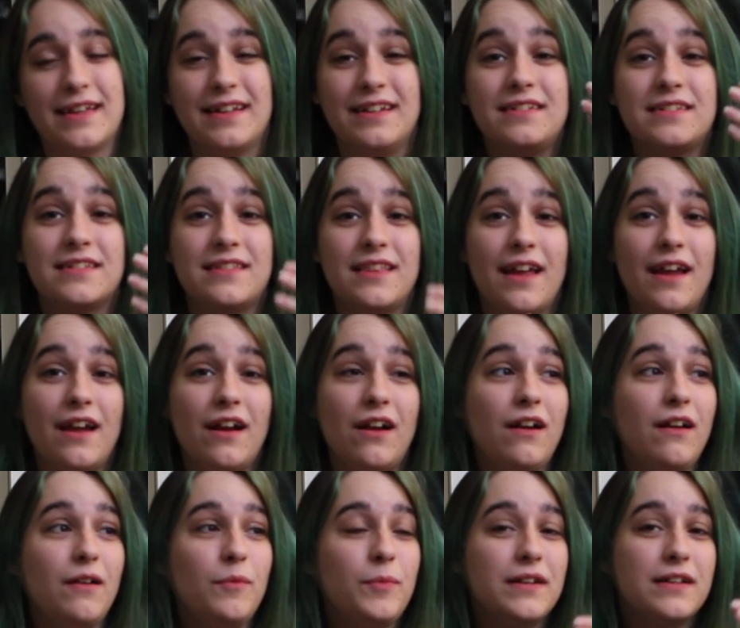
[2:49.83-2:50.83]
it's
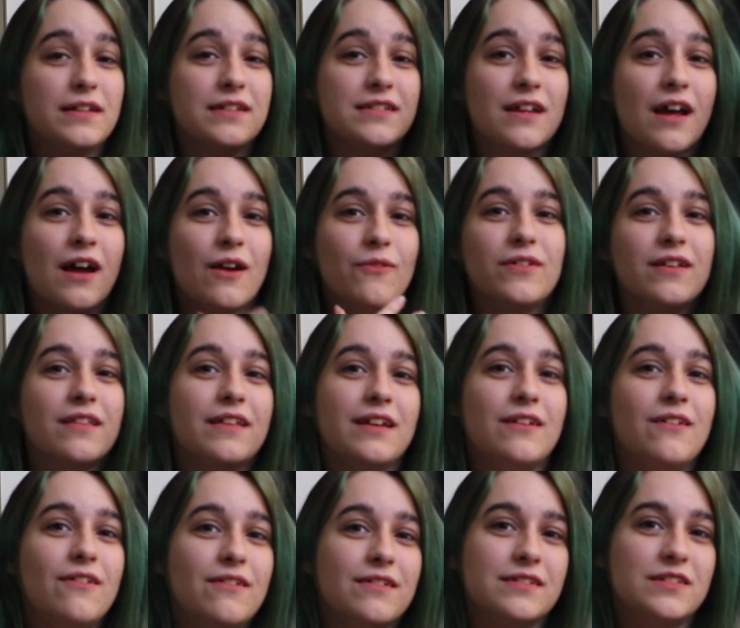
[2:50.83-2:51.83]
there, but it's not really
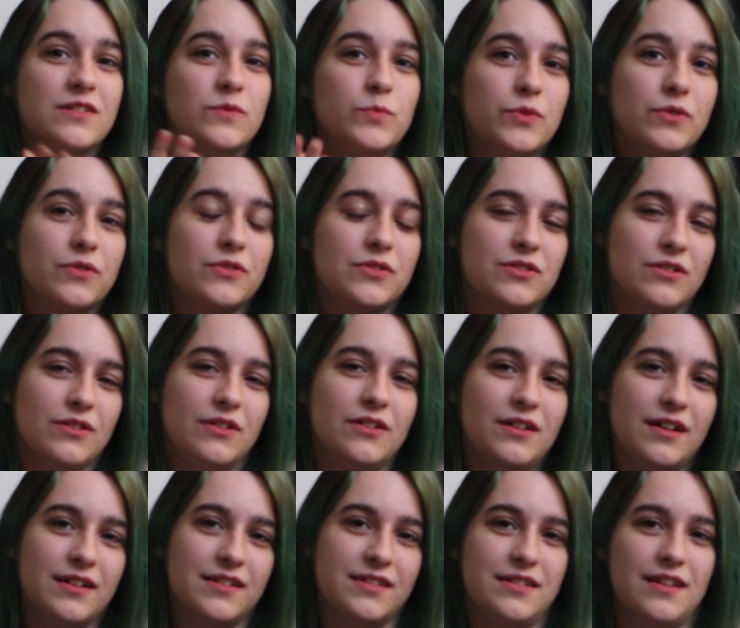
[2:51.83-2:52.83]
noticeable, so you're
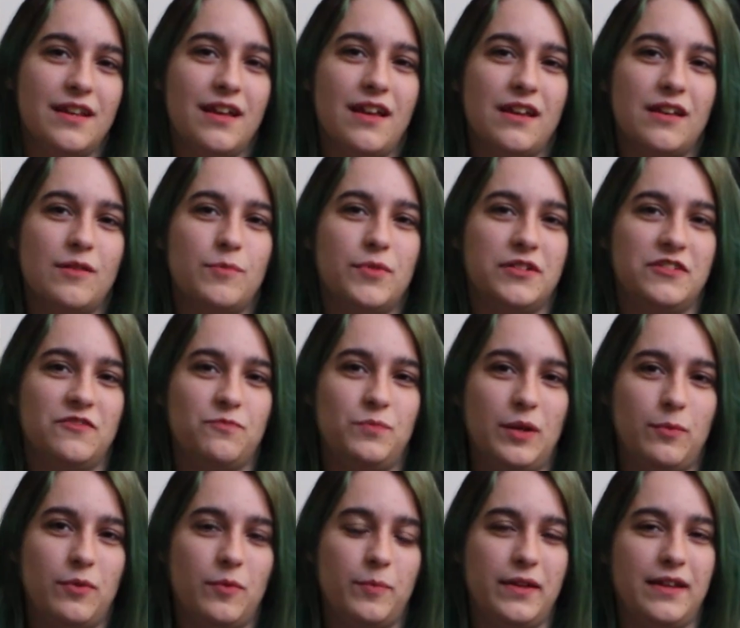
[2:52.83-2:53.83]
not seeing a bunch of
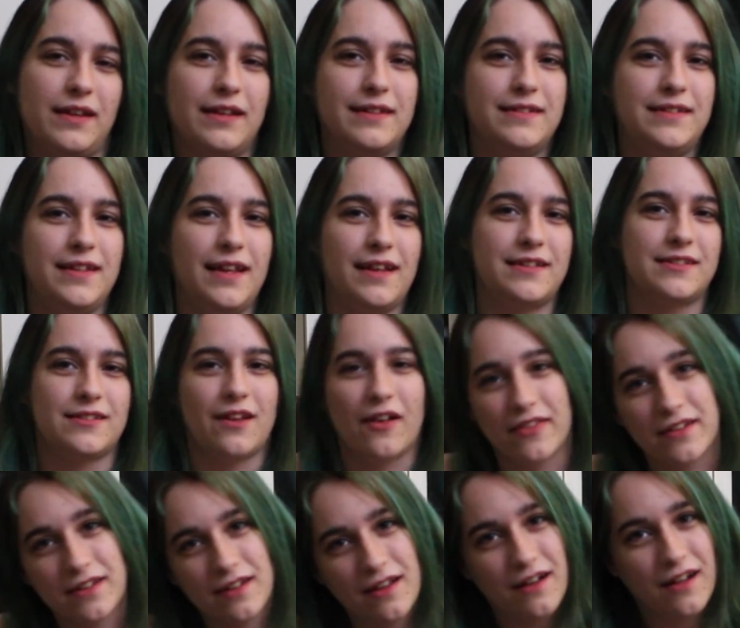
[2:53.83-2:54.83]
people being dicks all
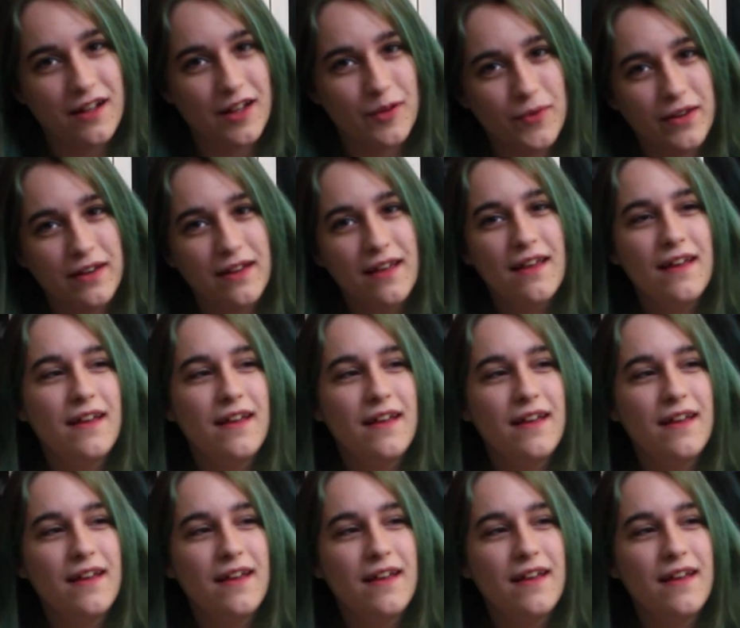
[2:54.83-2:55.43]
the time, and